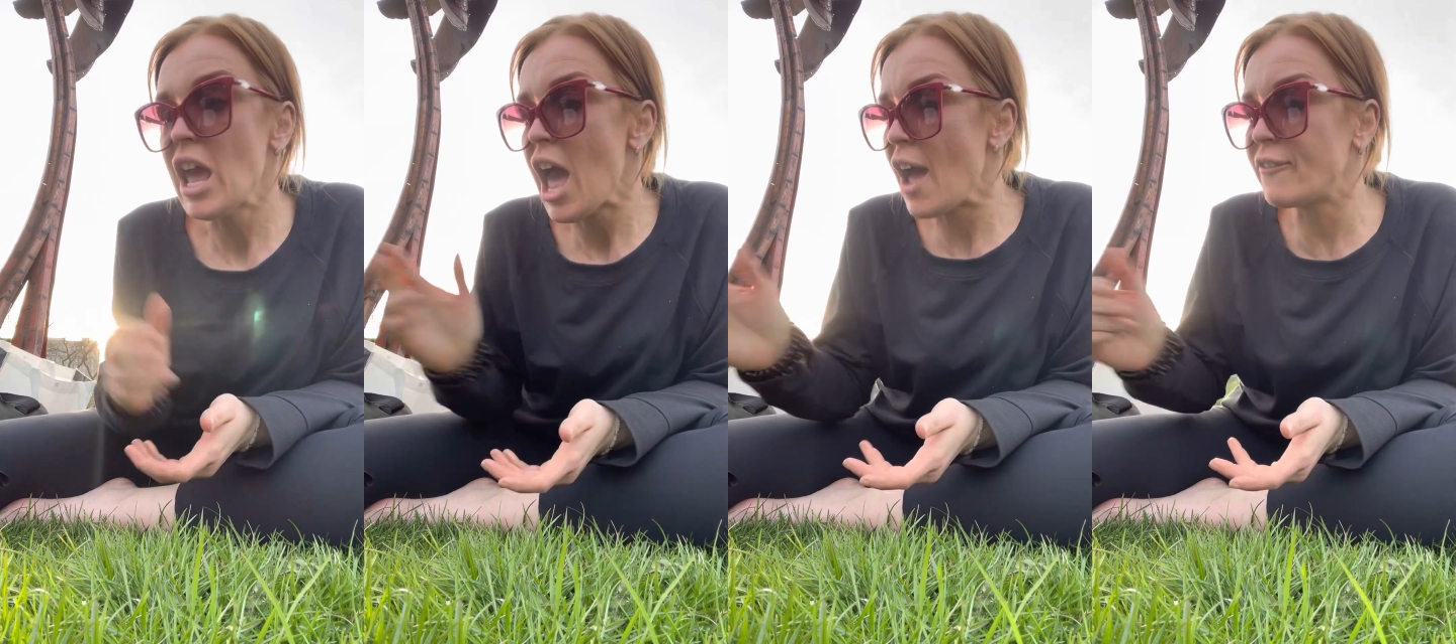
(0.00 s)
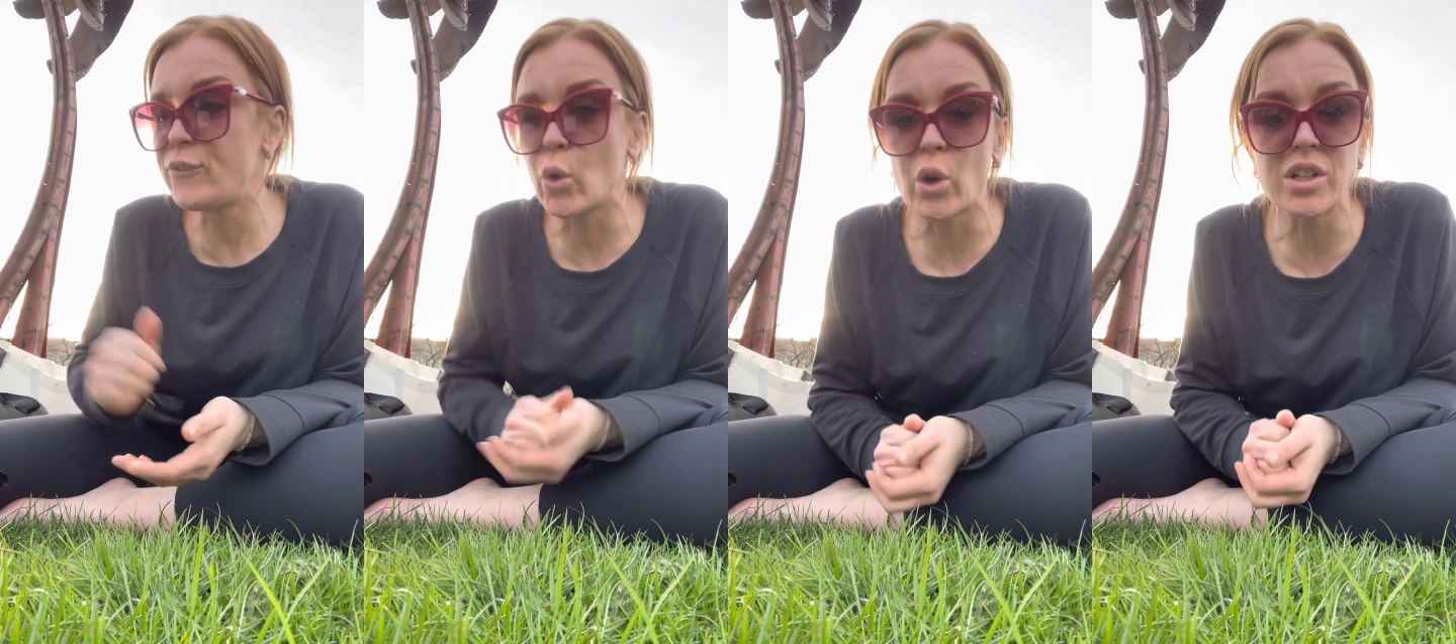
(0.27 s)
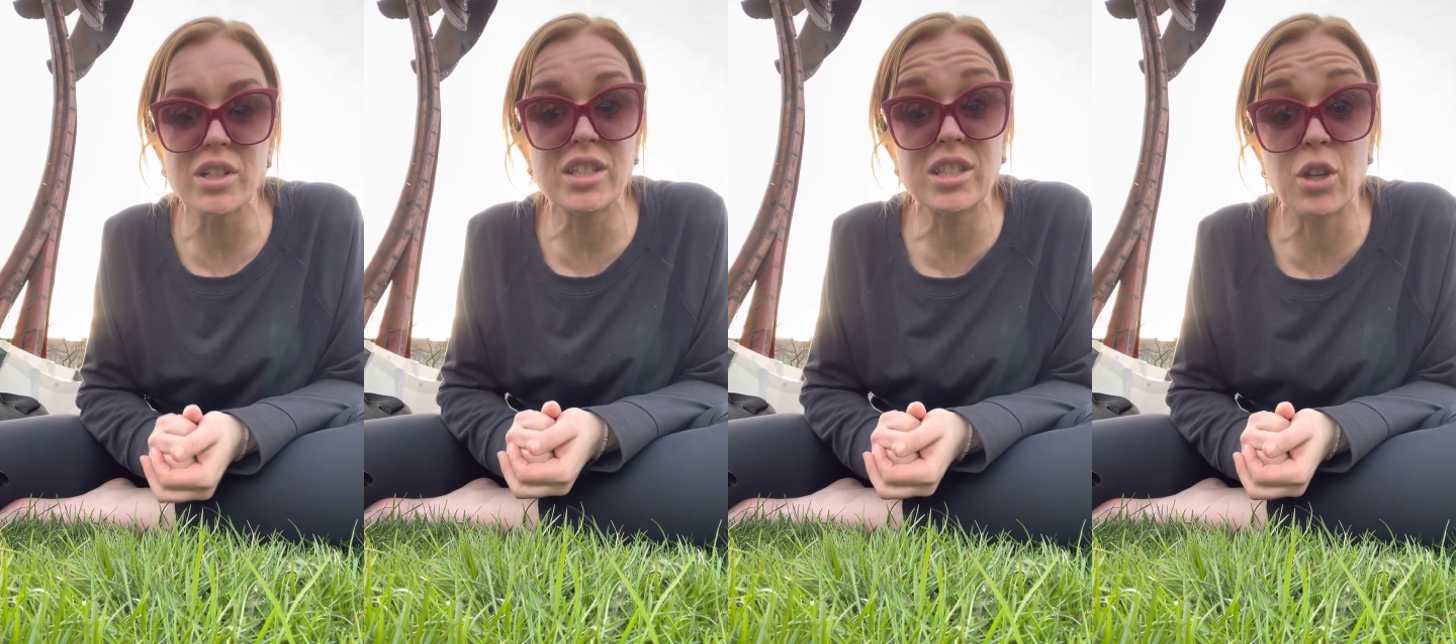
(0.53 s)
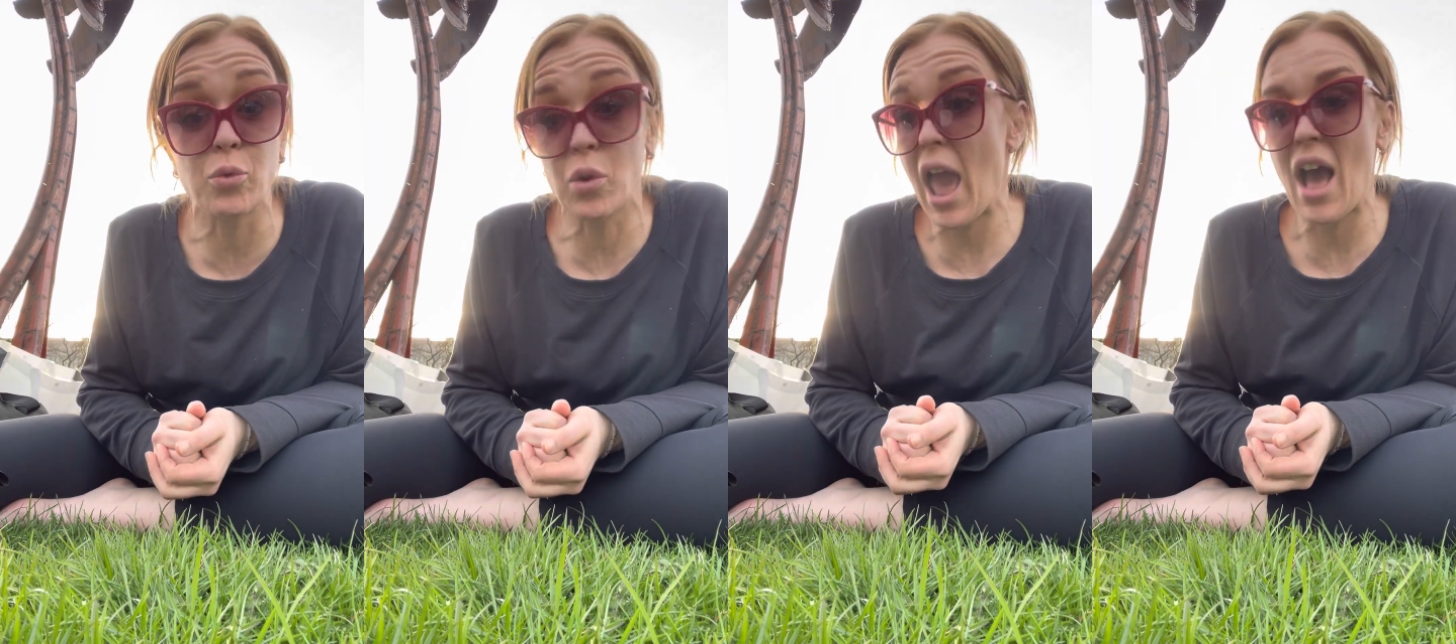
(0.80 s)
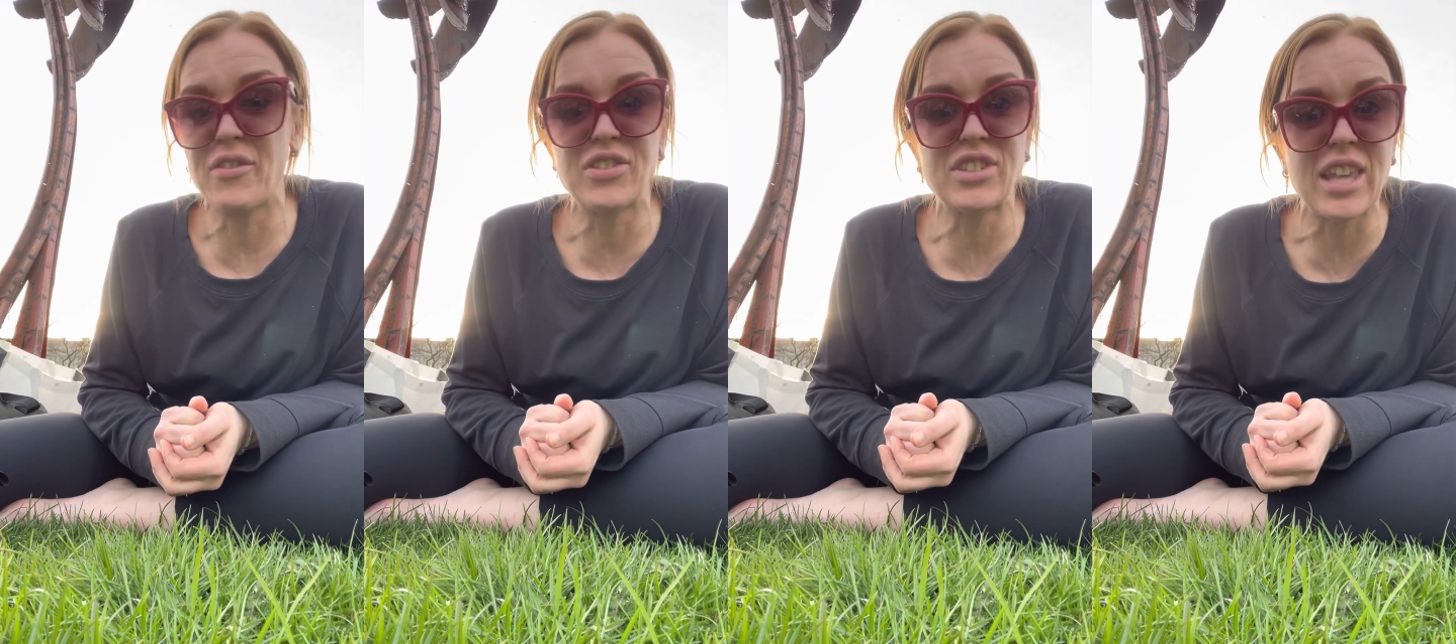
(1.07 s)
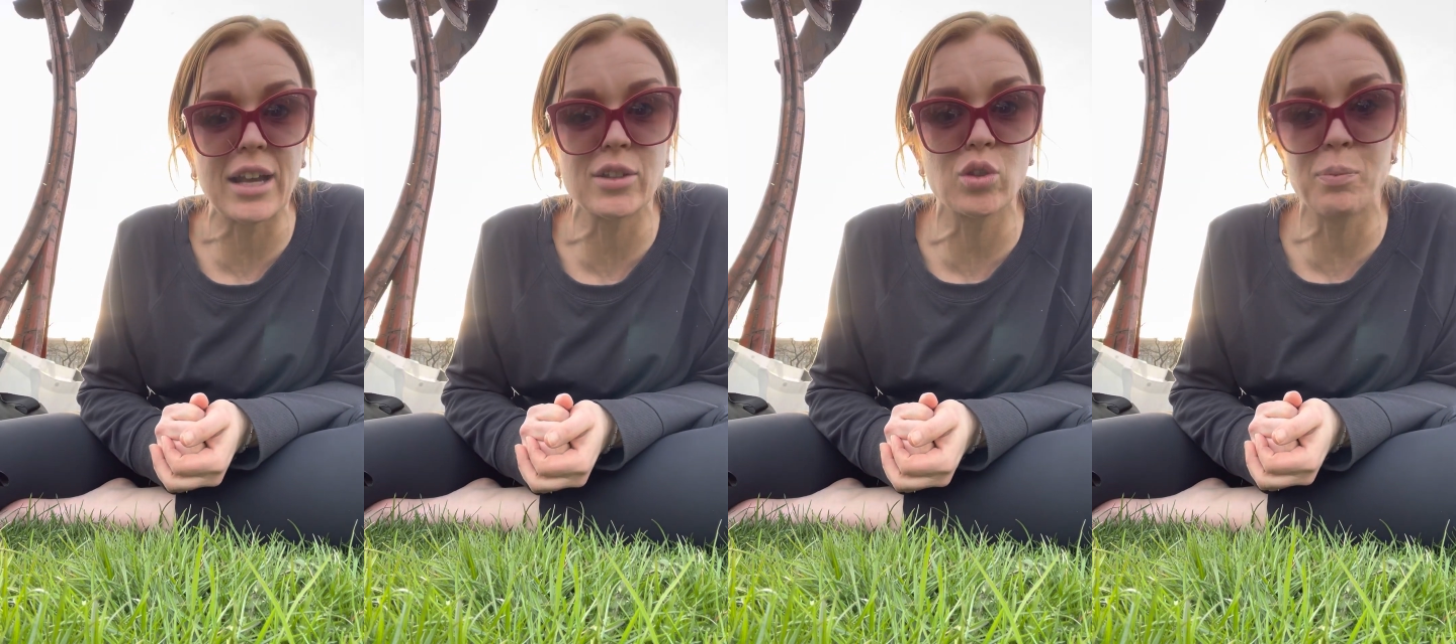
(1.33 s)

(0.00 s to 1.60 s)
and forced to have sex